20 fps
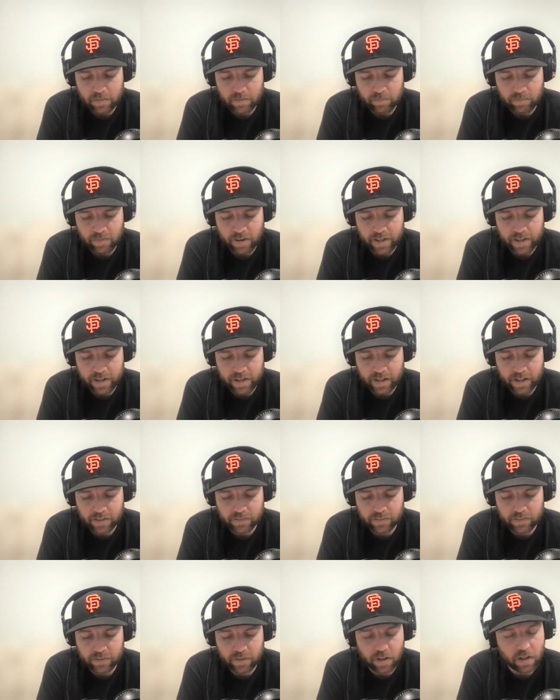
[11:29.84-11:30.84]
my
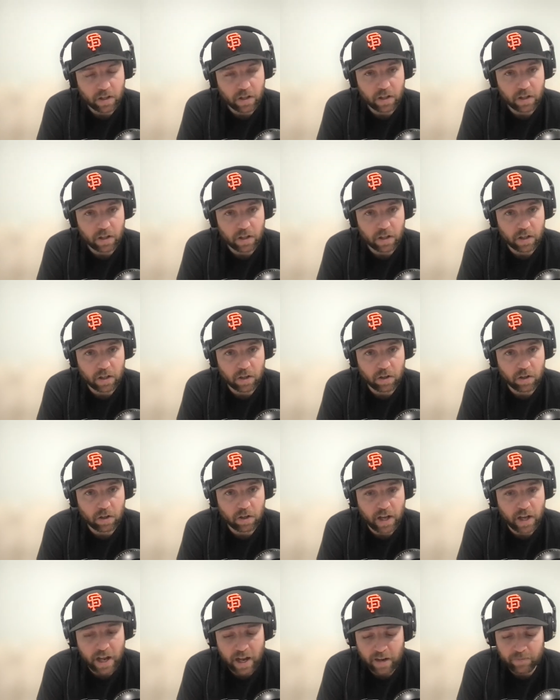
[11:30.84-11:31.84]
next
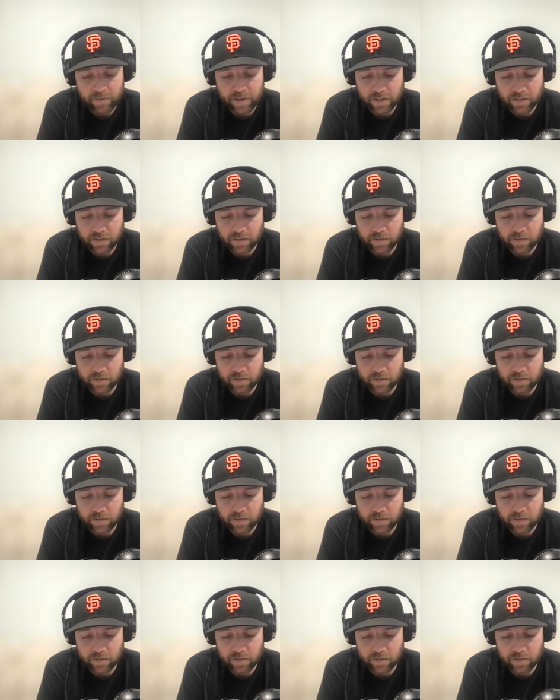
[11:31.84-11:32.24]
comment